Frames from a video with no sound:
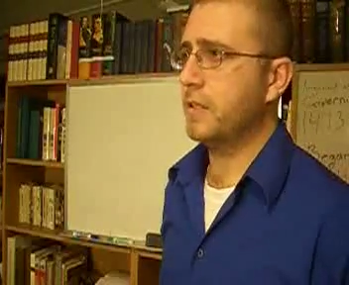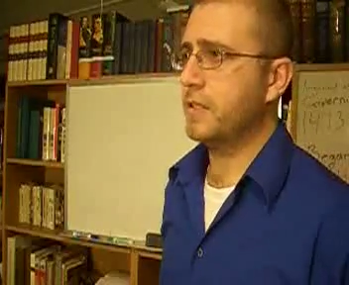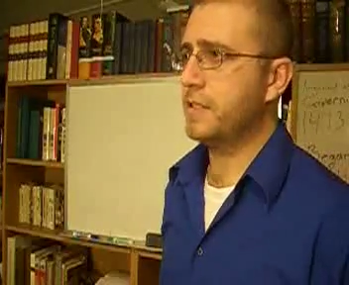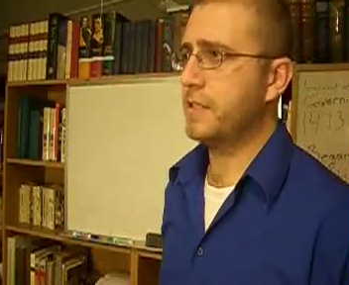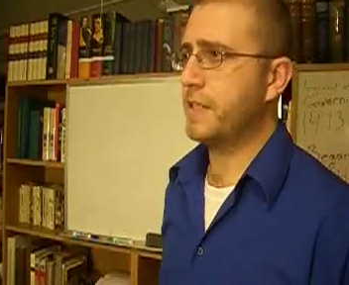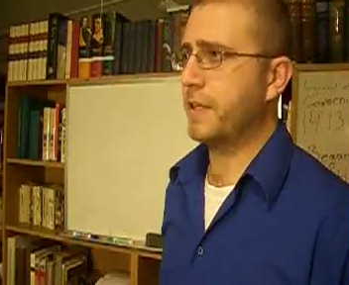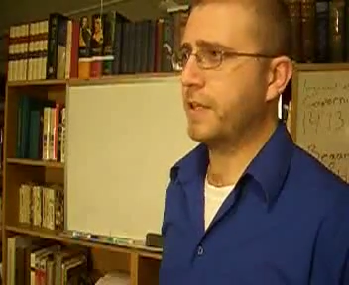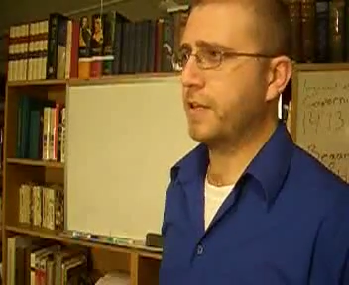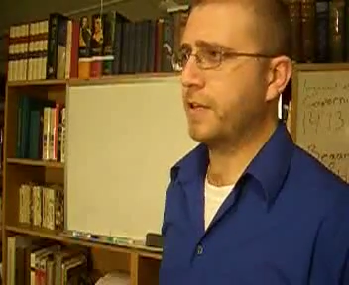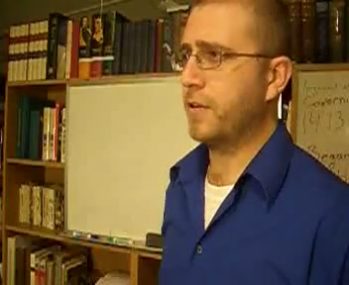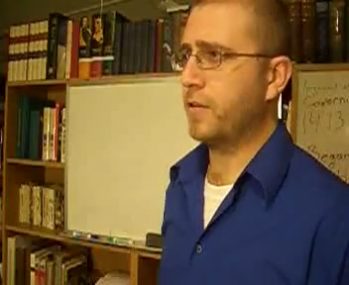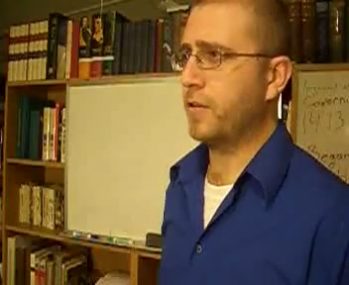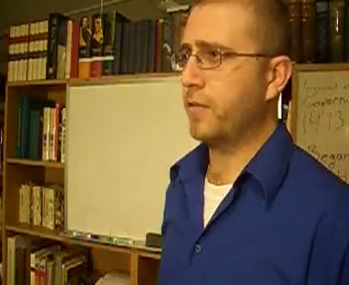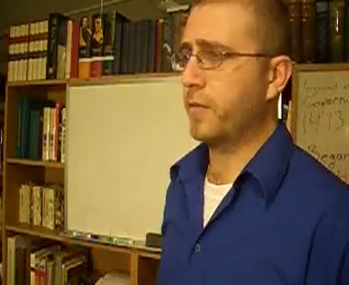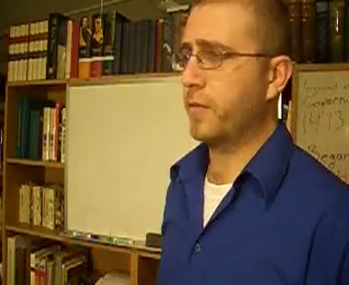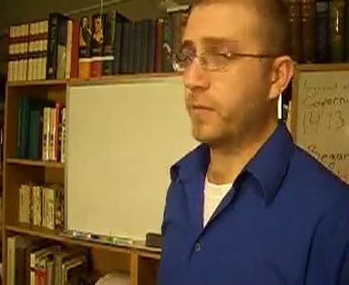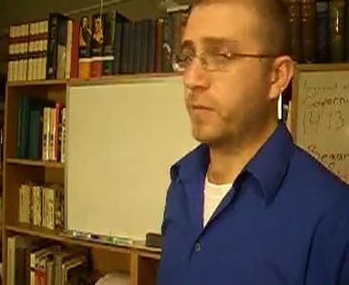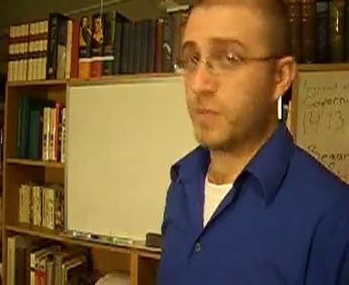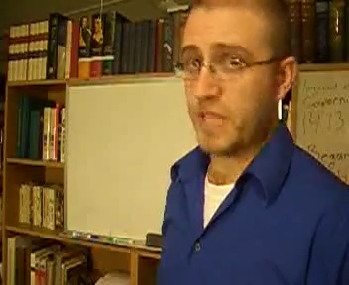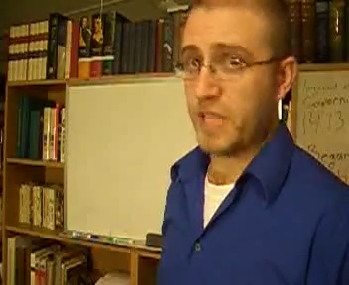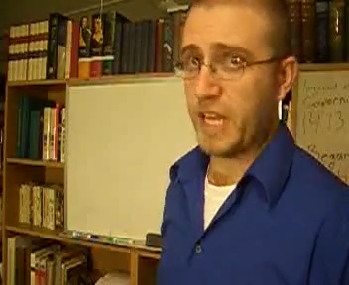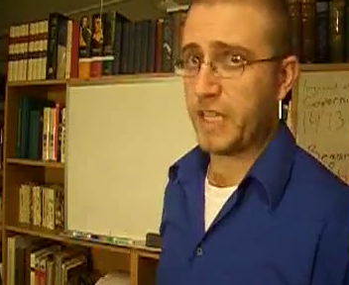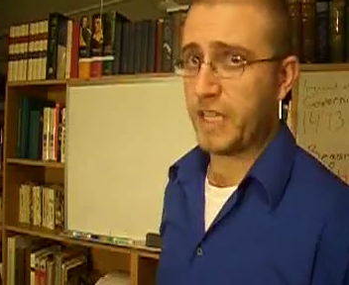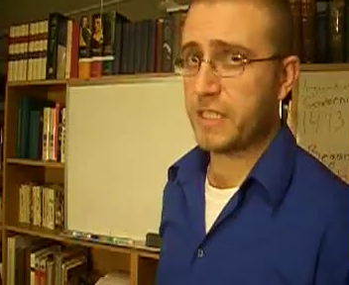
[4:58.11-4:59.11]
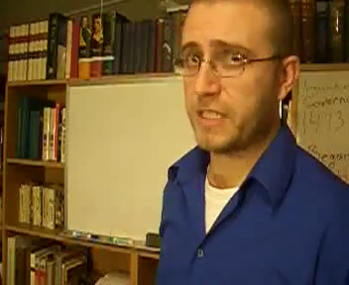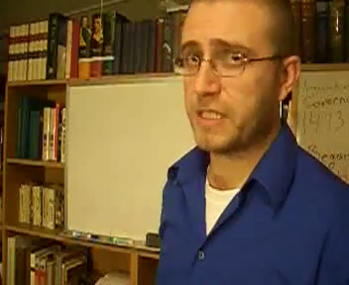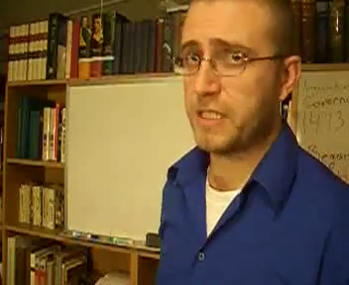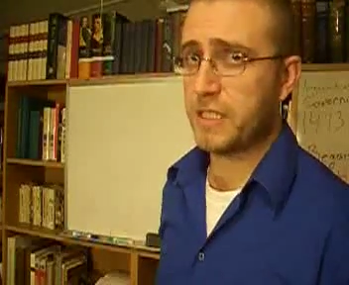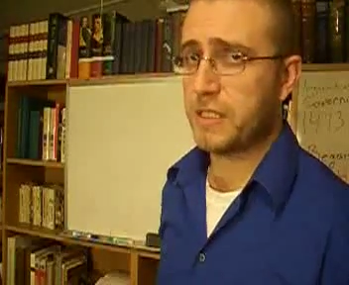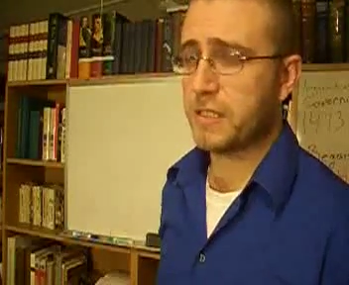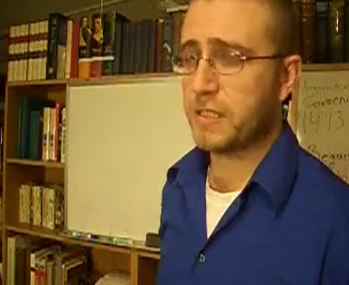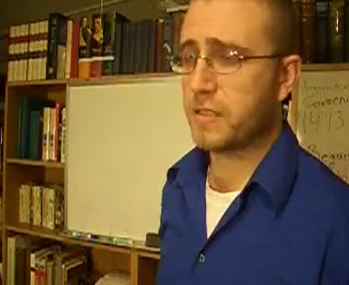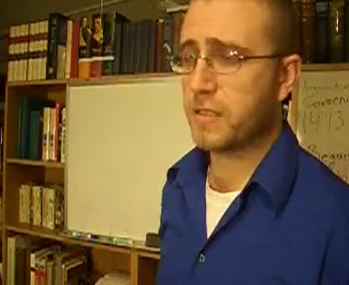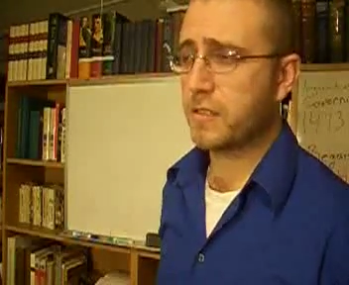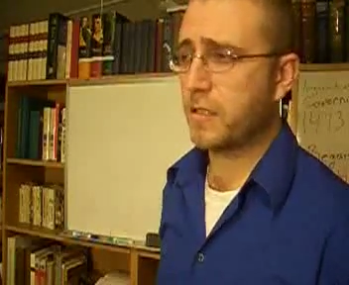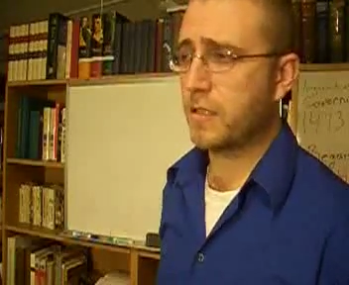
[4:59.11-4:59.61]
senator from
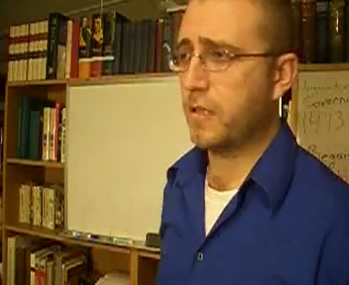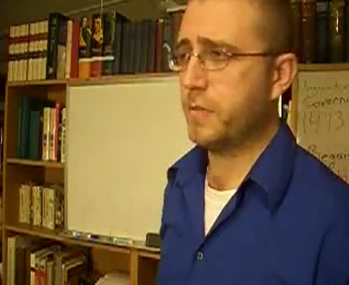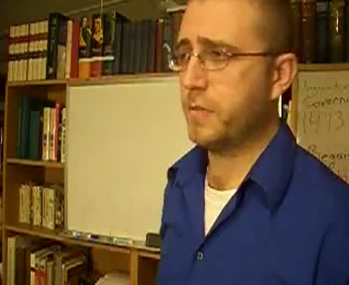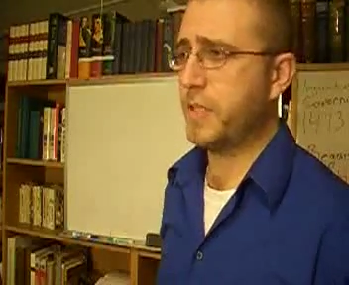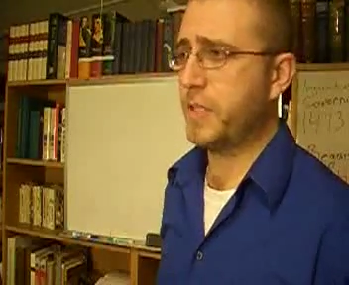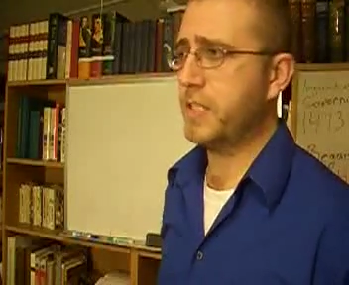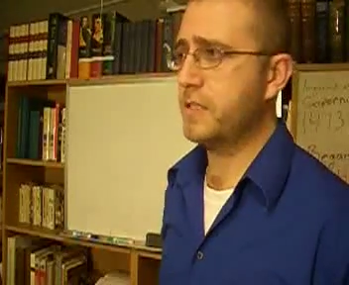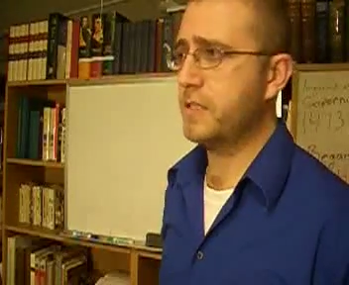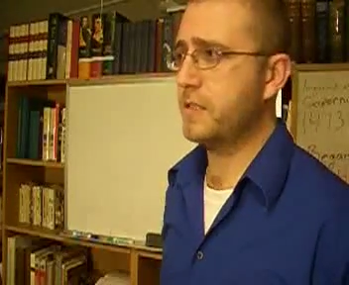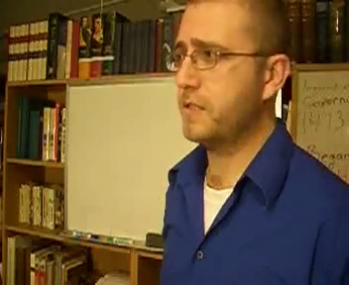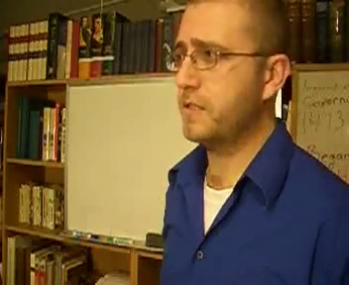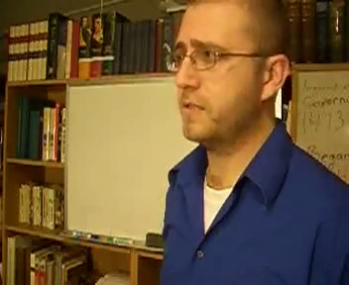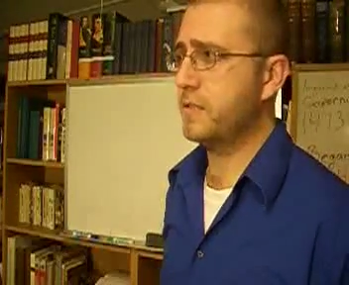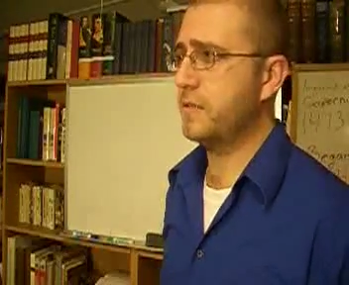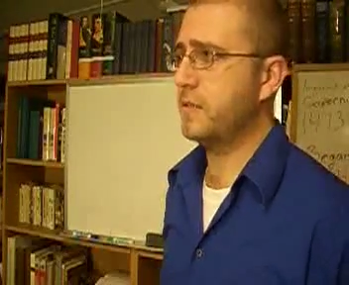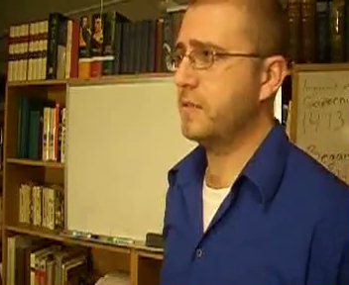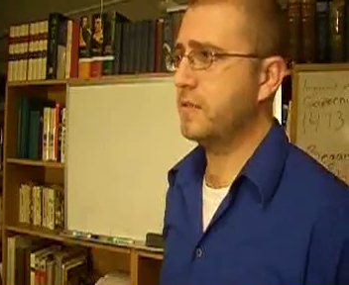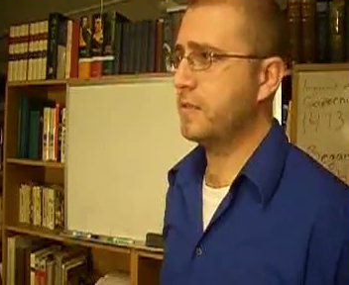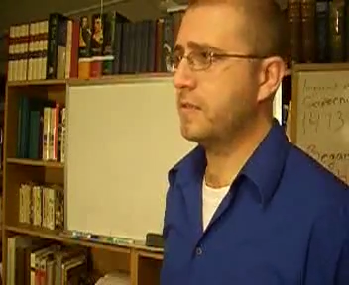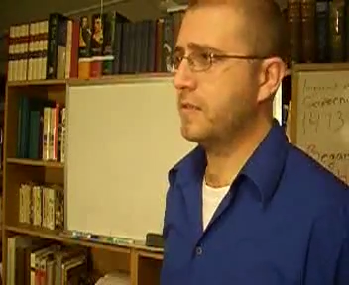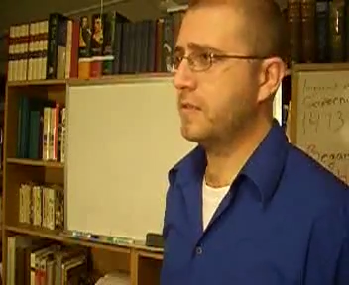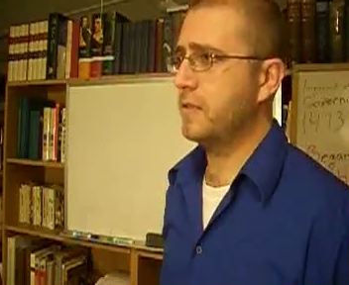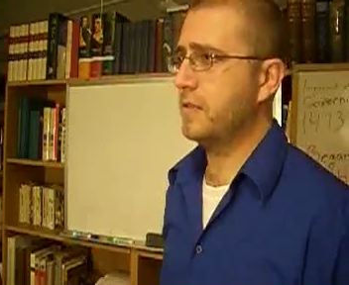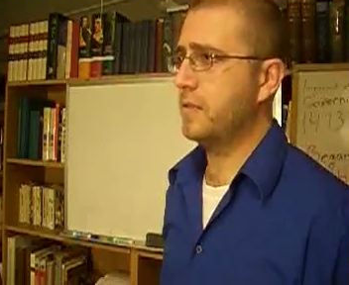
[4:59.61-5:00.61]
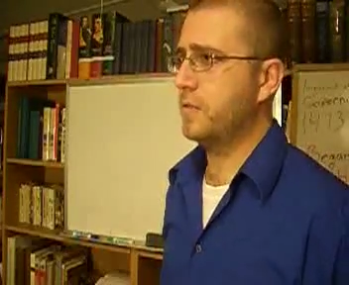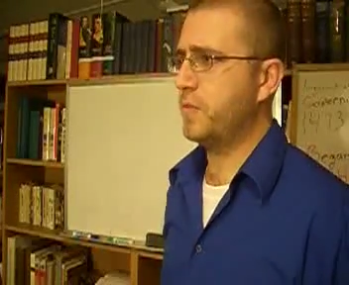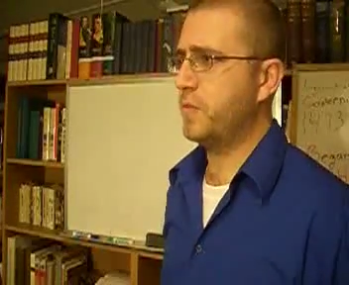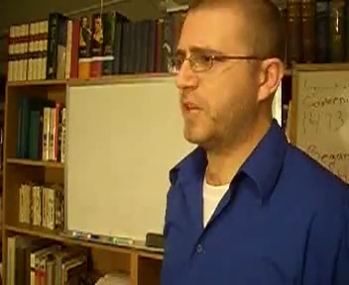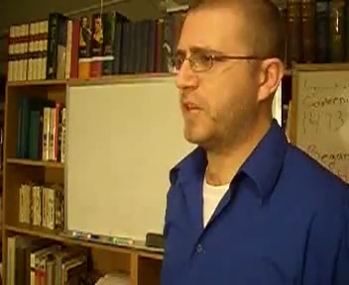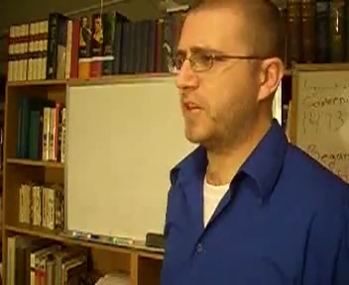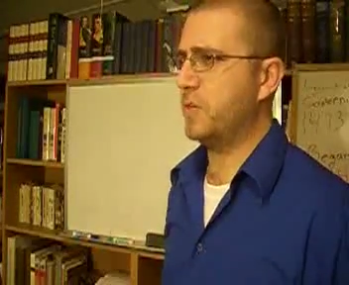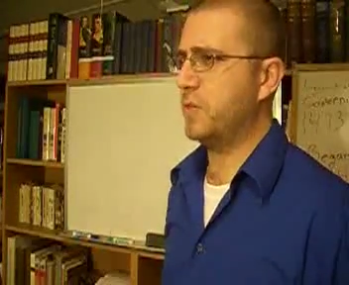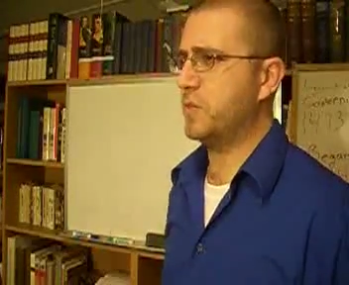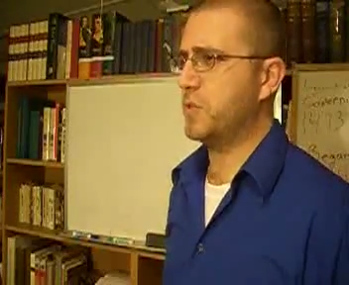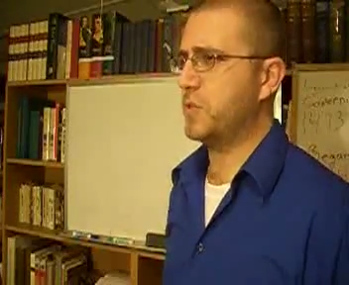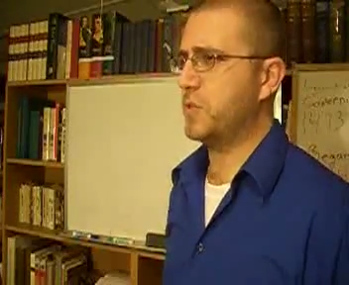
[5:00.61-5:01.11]
Texas comments. Madam